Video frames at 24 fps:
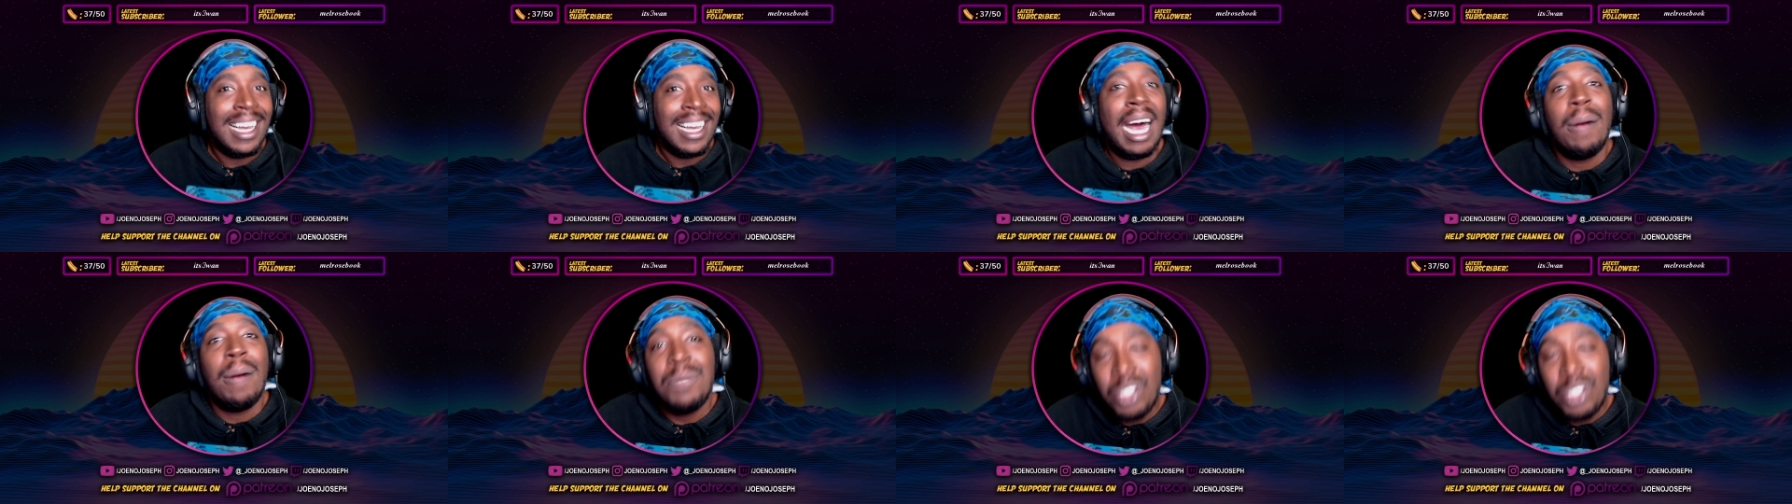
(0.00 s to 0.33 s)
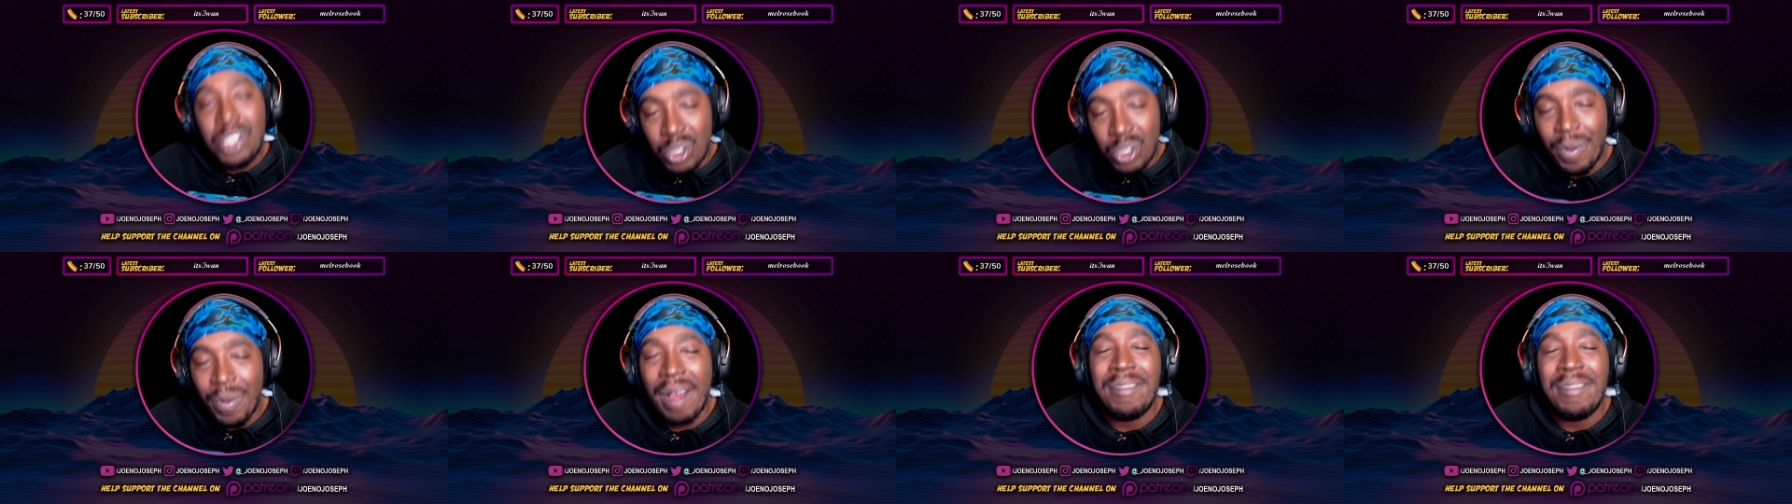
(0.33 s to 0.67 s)
I'm
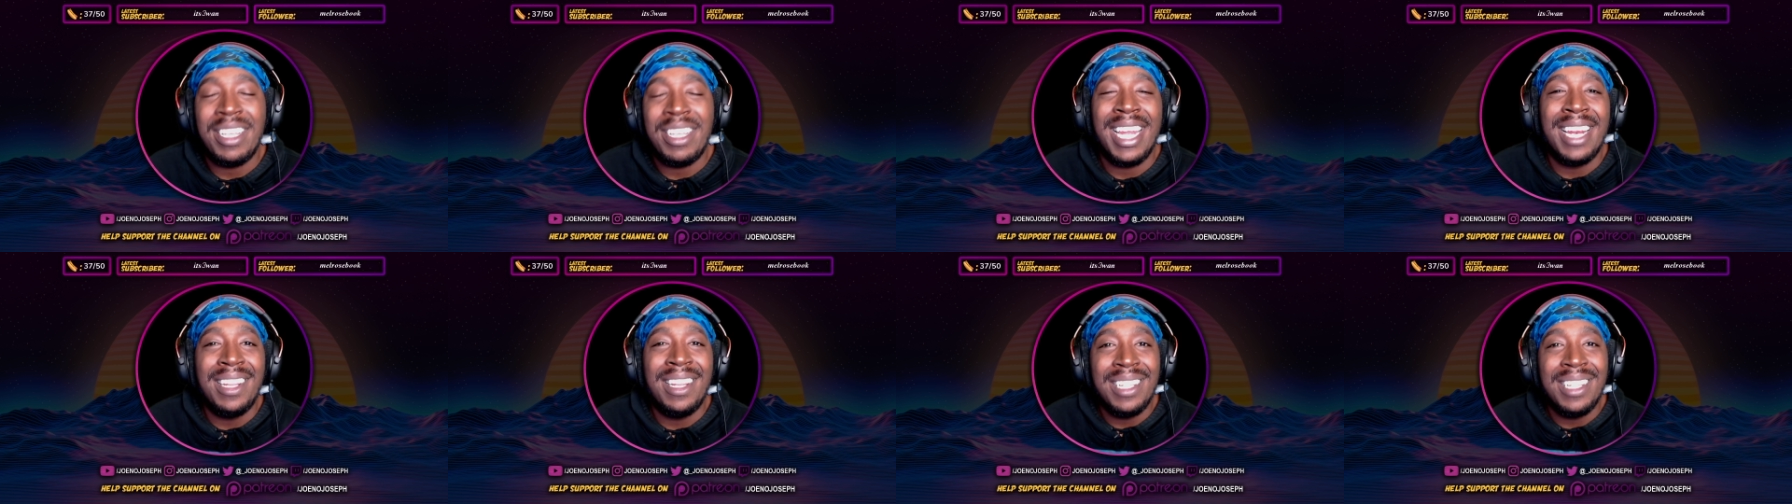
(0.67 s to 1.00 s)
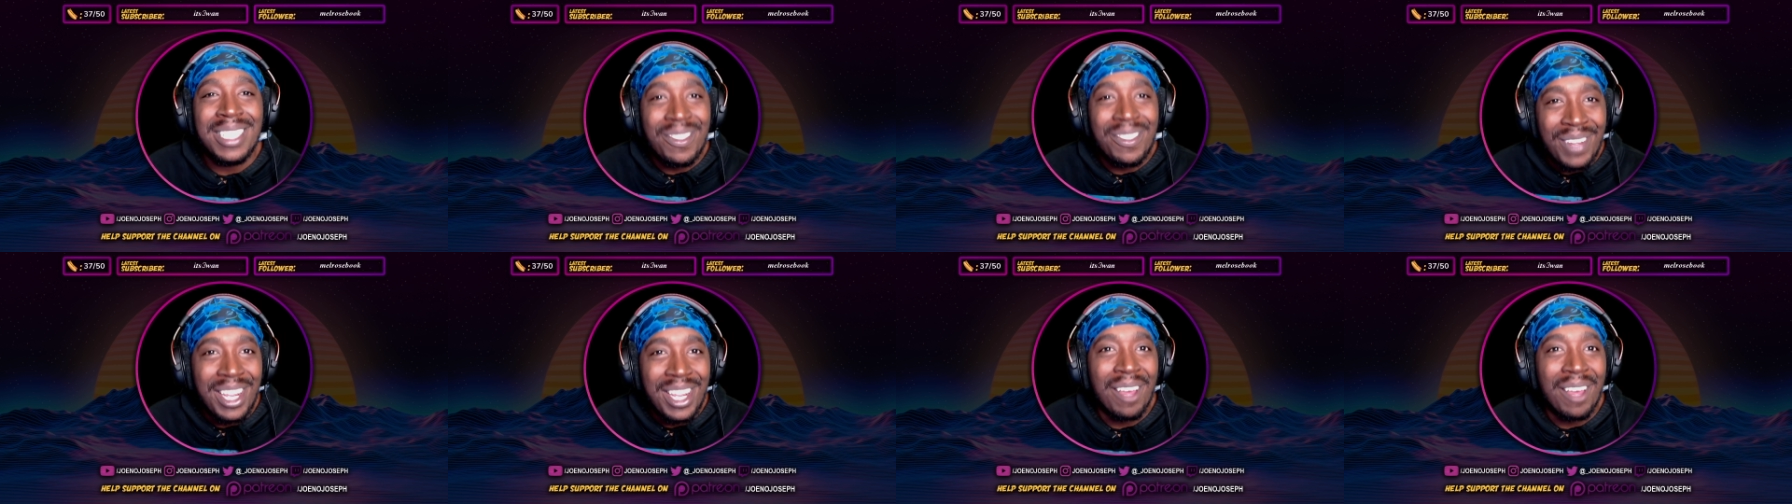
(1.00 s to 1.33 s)
super hyped to get into
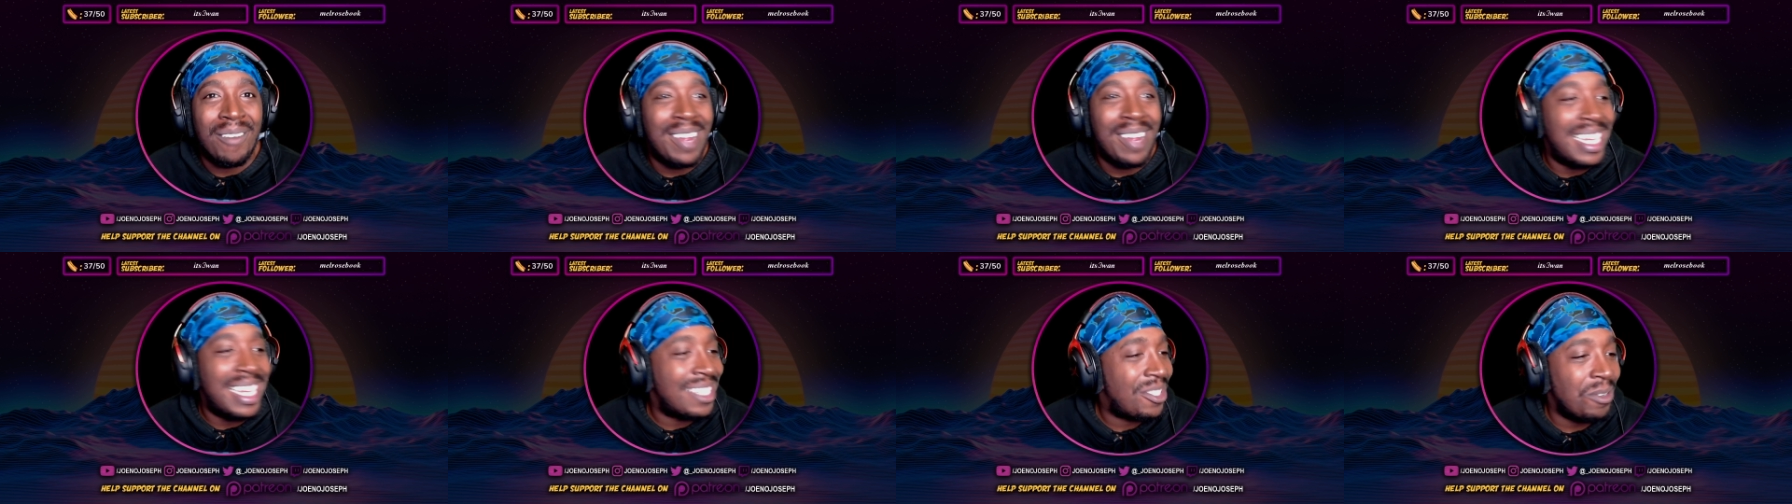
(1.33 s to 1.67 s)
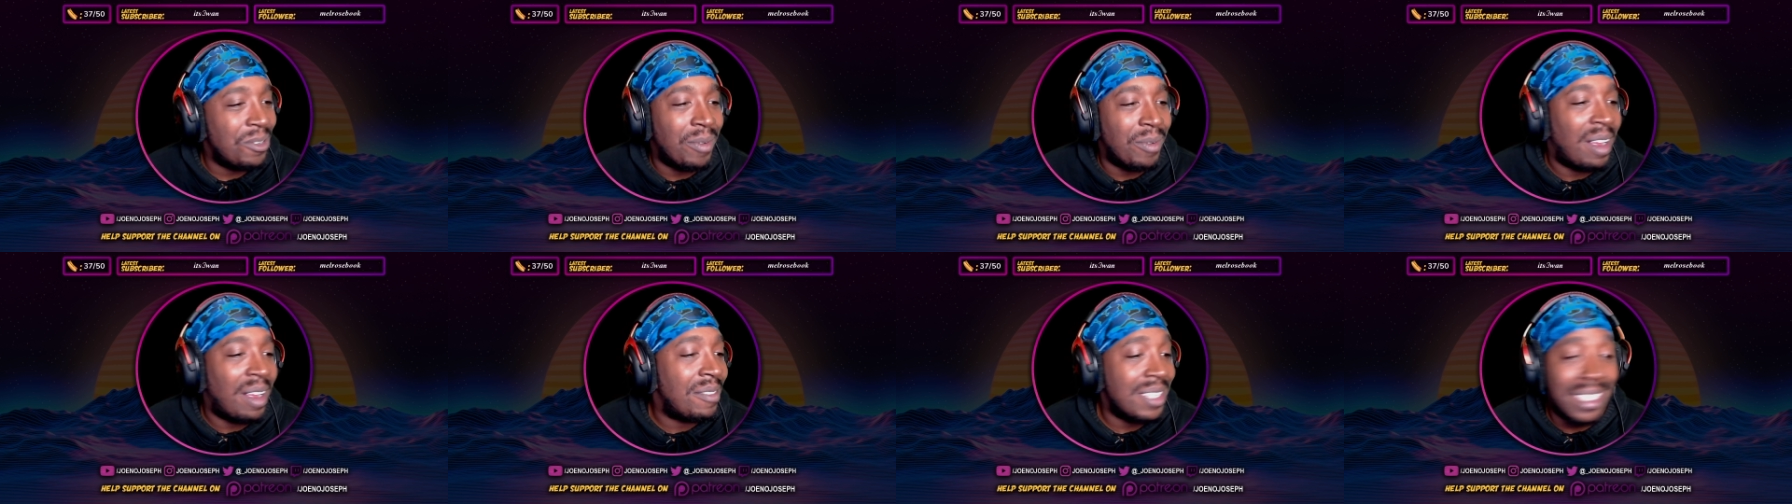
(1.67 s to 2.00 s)
this video, man.
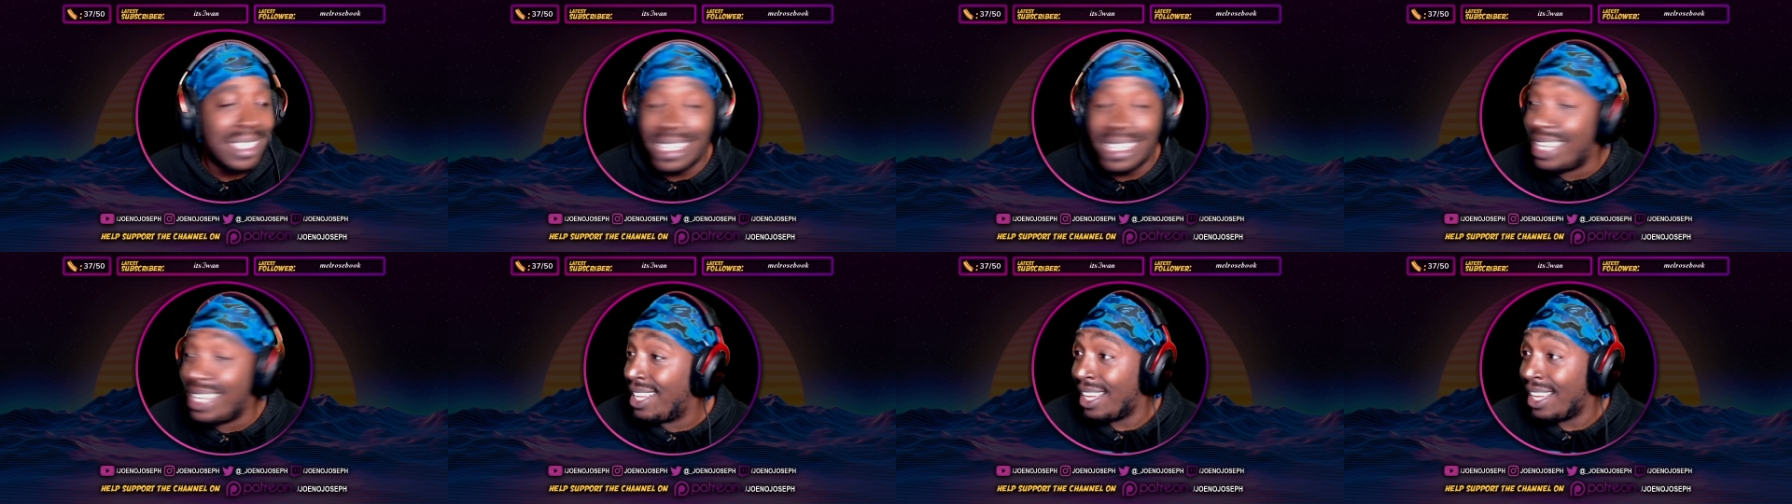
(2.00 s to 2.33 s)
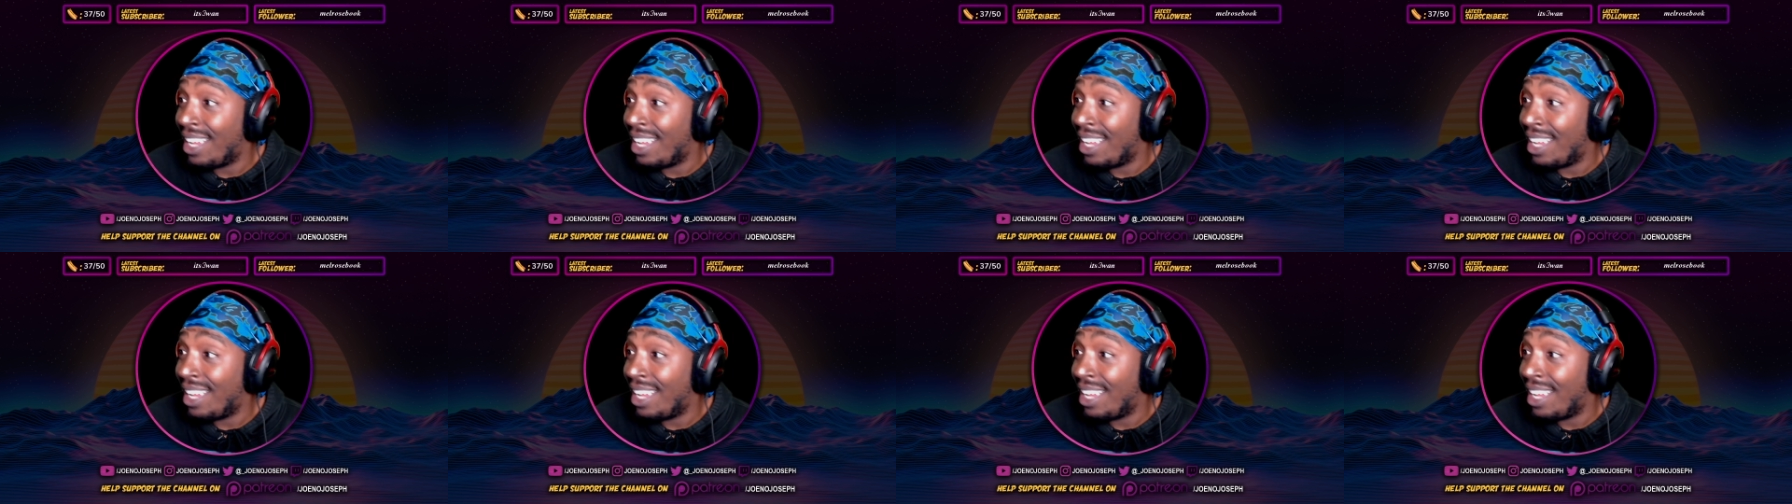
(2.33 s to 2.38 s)
Super hyped to see